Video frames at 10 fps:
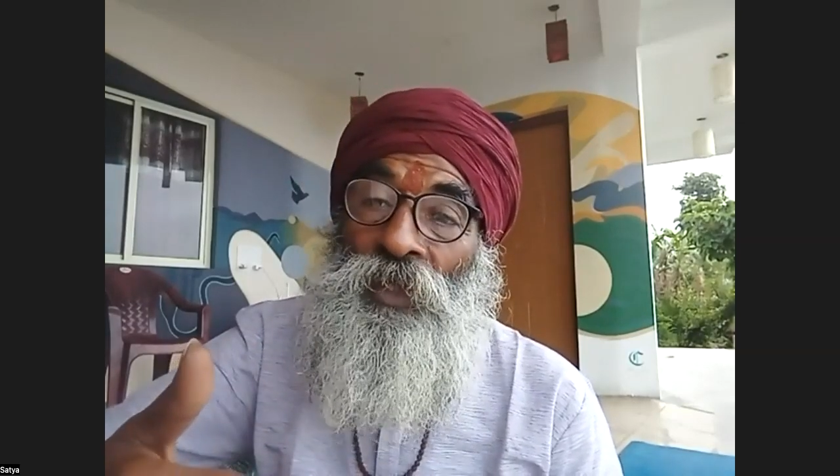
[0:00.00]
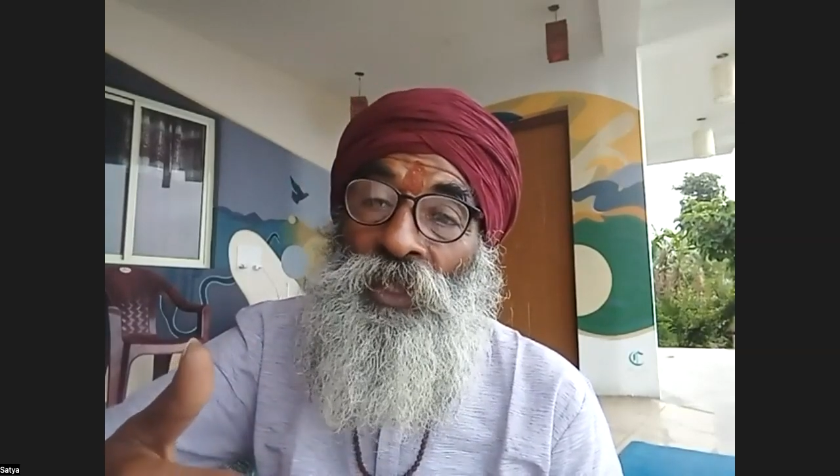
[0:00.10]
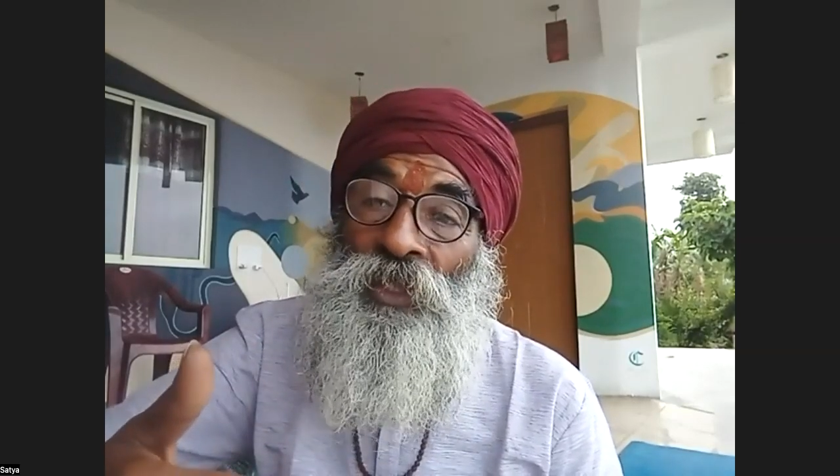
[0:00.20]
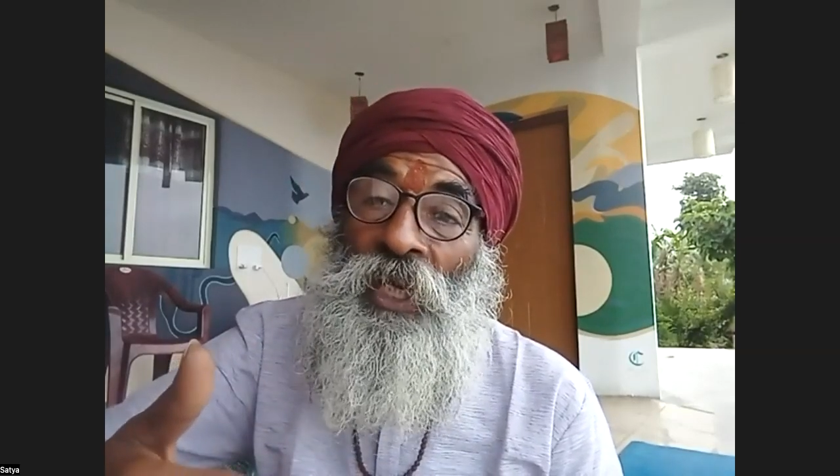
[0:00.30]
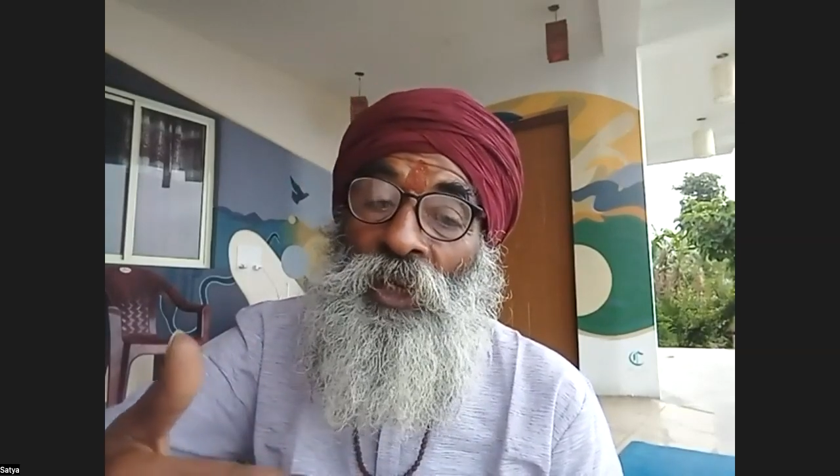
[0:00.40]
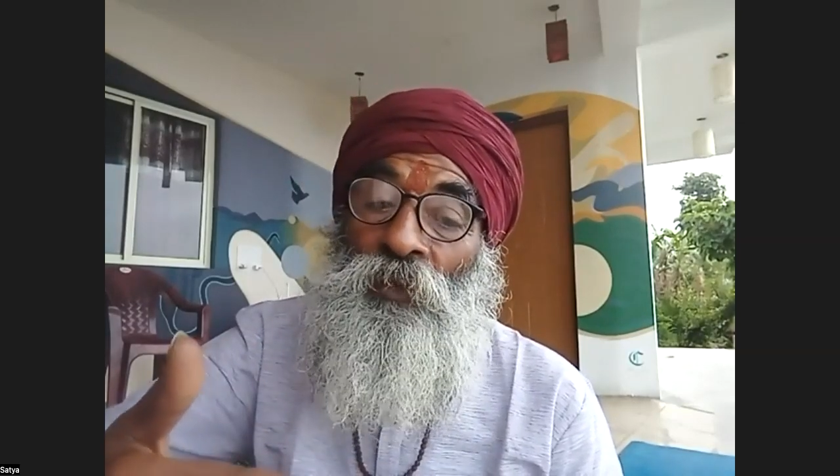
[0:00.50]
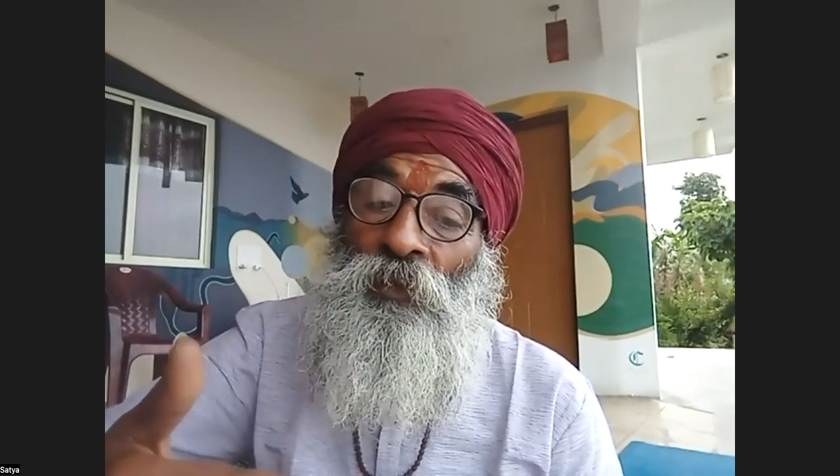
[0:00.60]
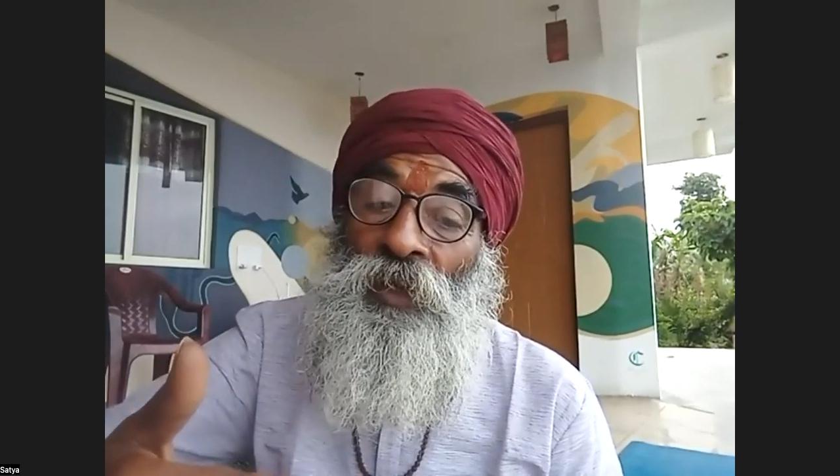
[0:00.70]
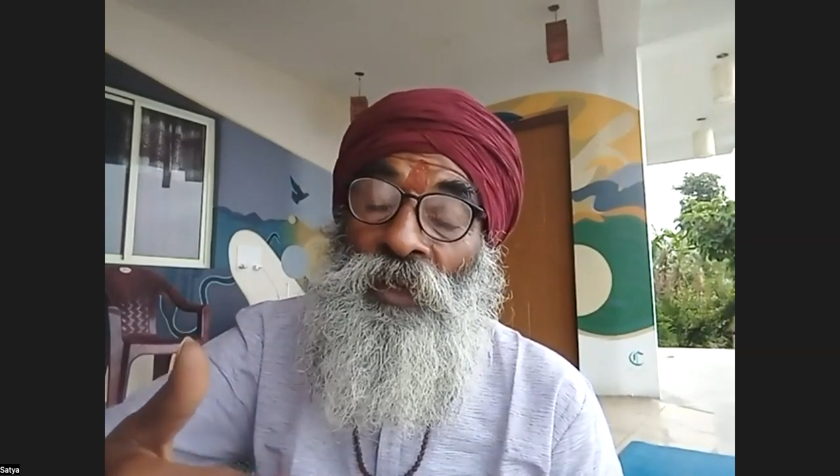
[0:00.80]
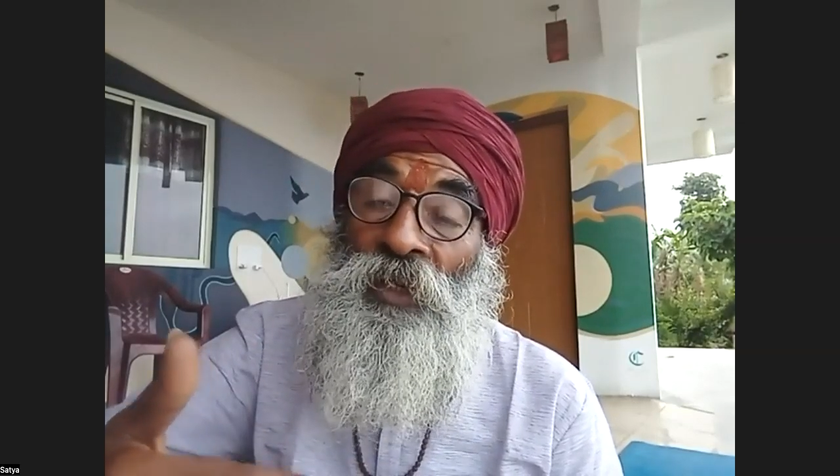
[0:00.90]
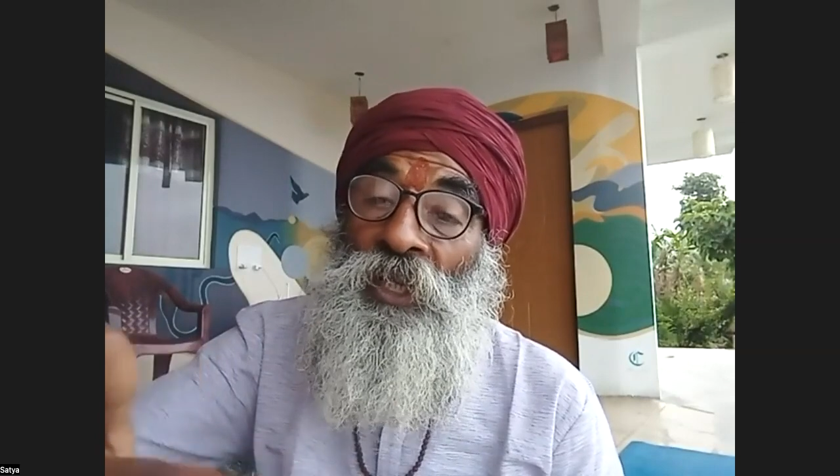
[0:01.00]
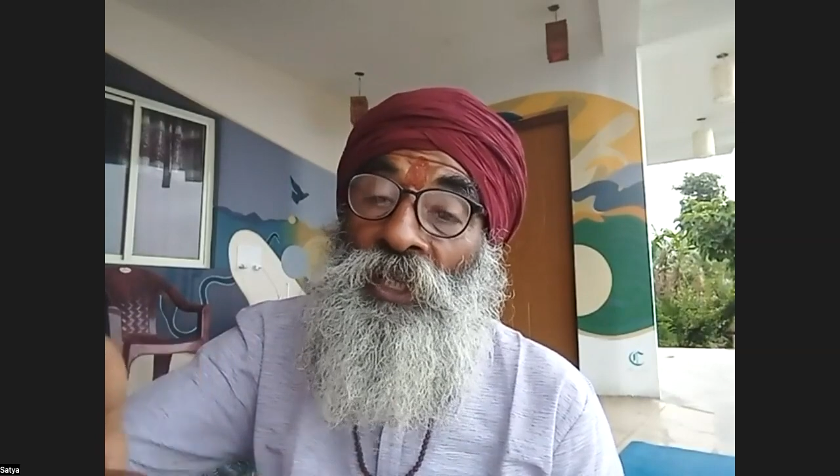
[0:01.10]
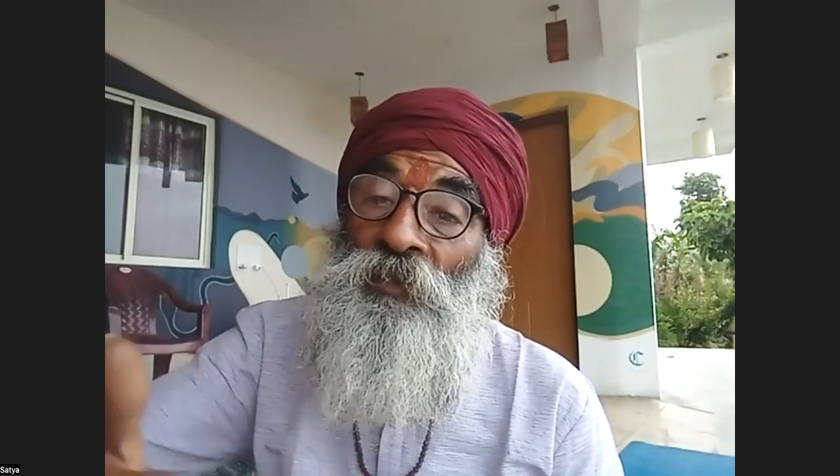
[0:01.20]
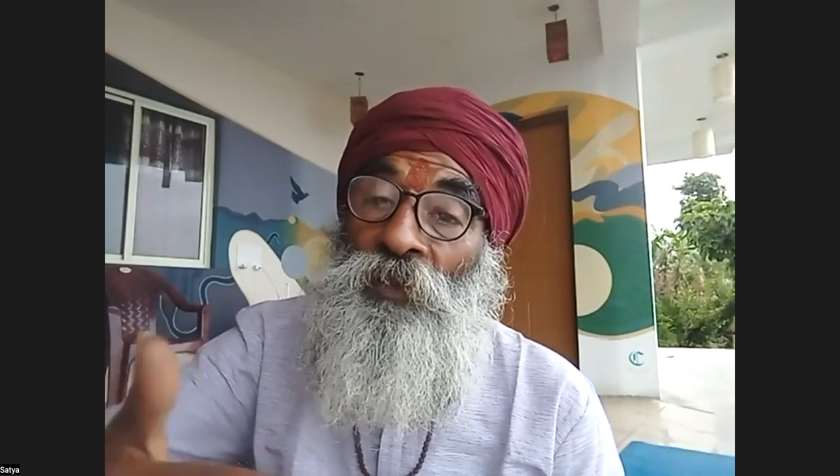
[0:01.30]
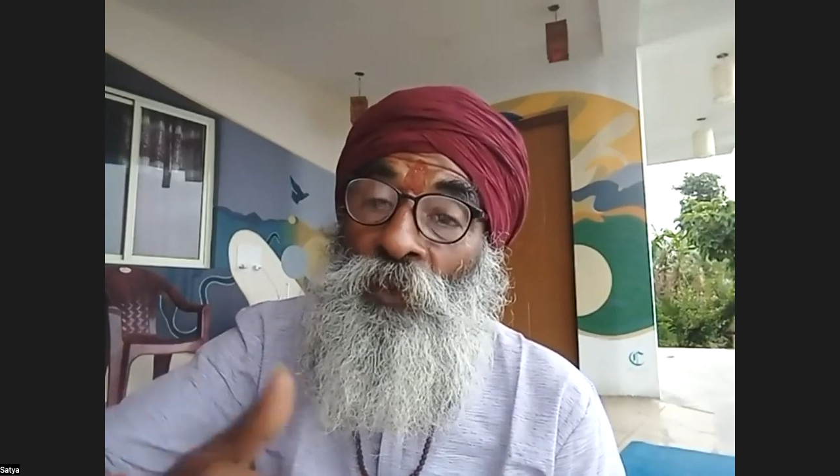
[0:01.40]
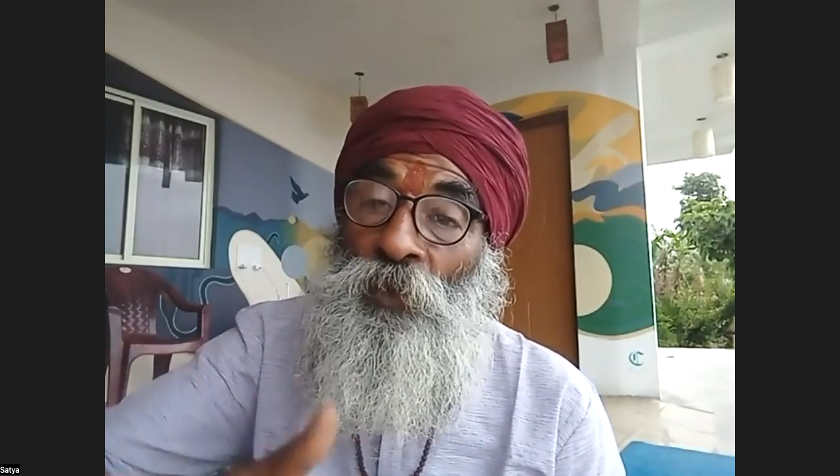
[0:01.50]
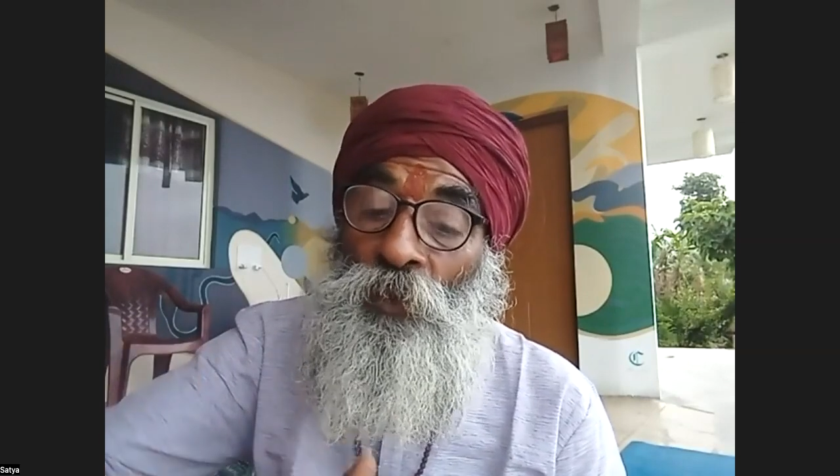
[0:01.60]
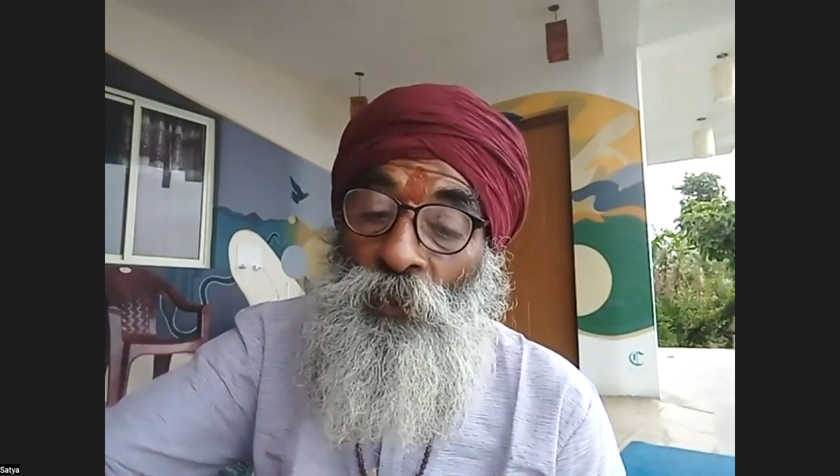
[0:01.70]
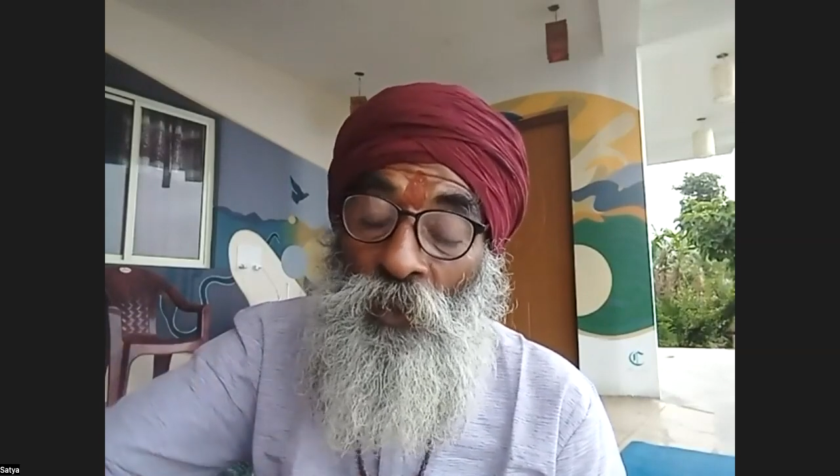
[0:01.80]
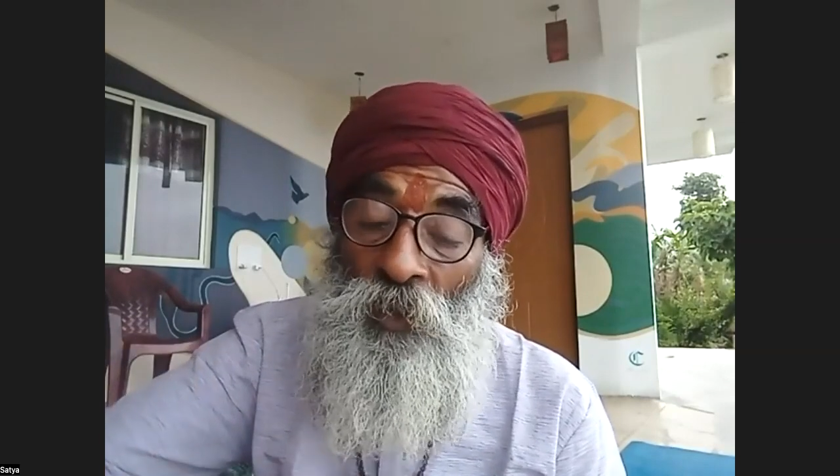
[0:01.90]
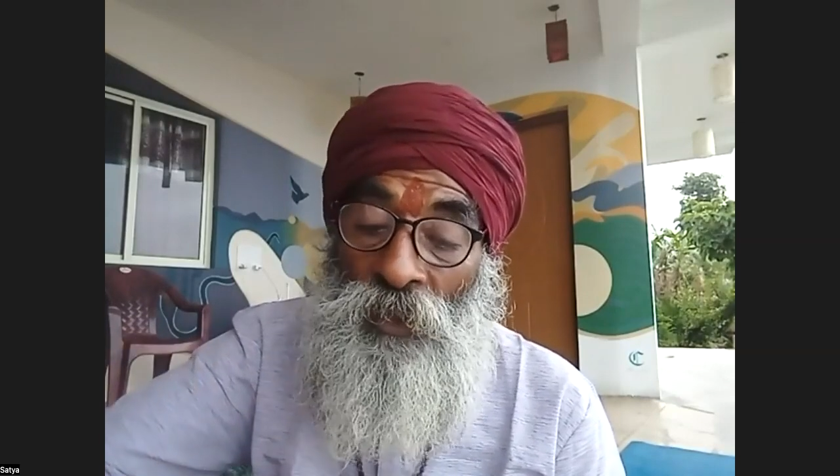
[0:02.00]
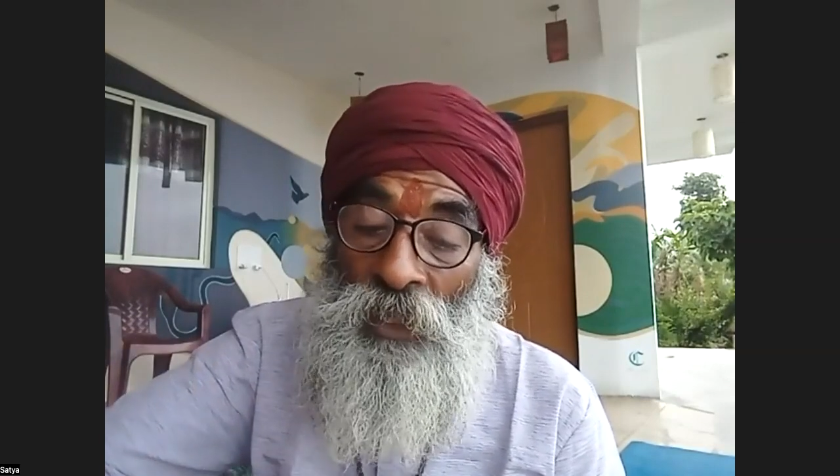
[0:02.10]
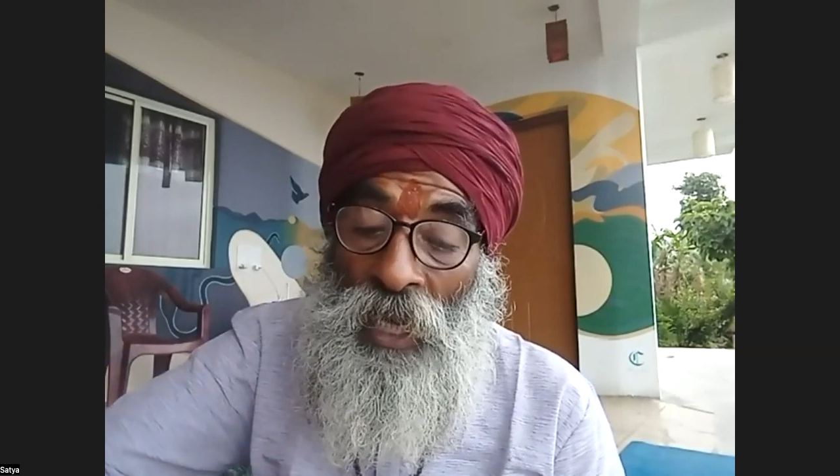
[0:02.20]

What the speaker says: this kind of interactions with gurus, because